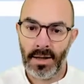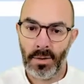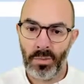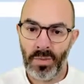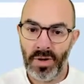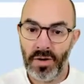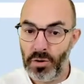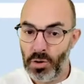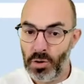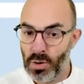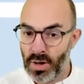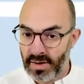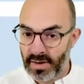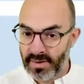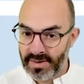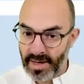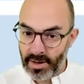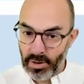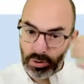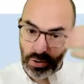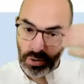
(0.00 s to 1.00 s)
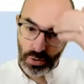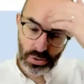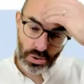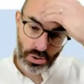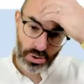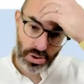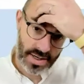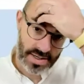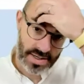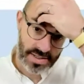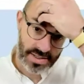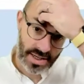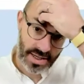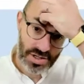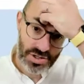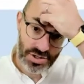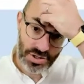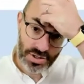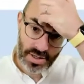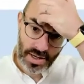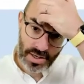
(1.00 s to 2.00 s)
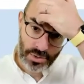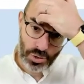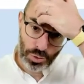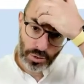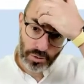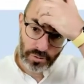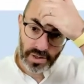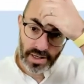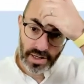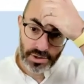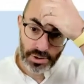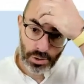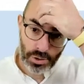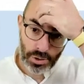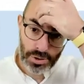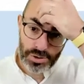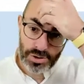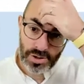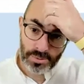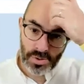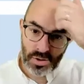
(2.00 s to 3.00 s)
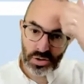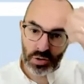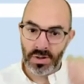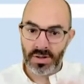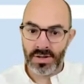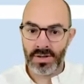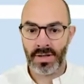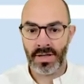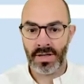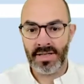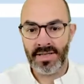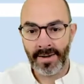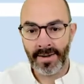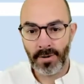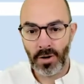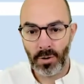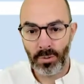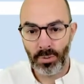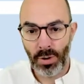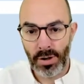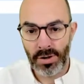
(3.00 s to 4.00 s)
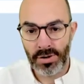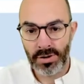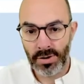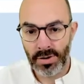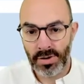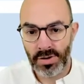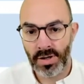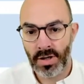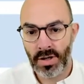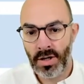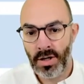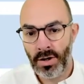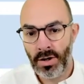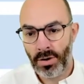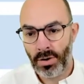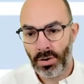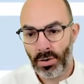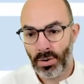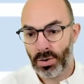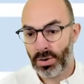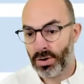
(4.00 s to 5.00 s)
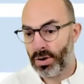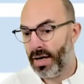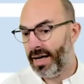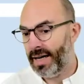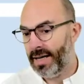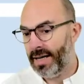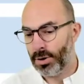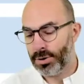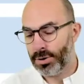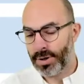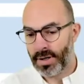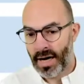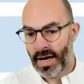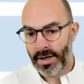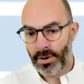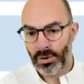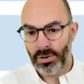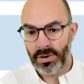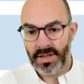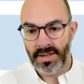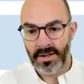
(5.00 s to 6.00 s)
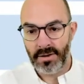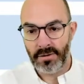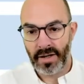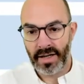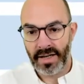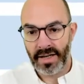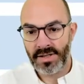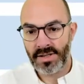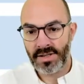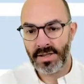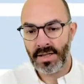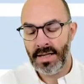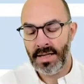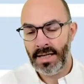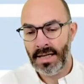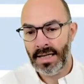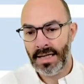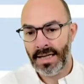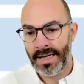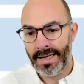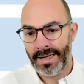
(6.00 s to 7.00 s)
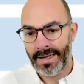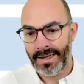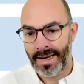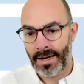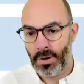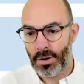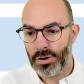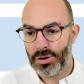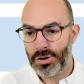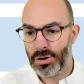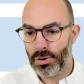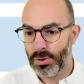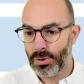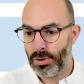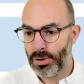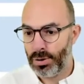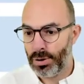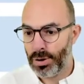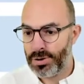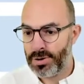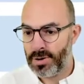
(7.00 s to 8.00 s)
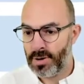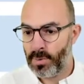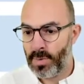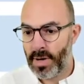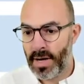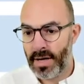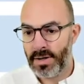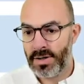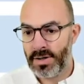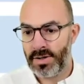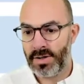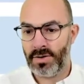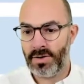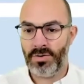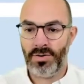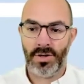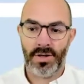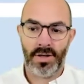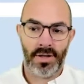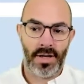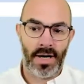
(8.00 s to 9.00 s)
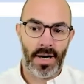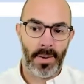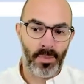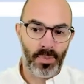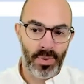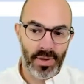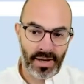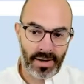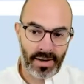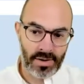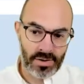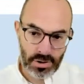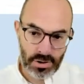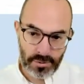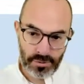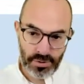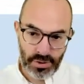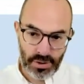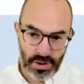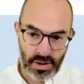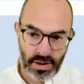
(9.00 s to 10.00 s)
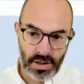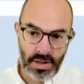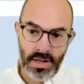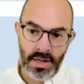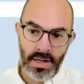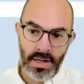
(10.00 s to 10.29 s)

If you are a telco organization and you provide your customers with set-top boxes or any other IoT device, can also customize the appearance of the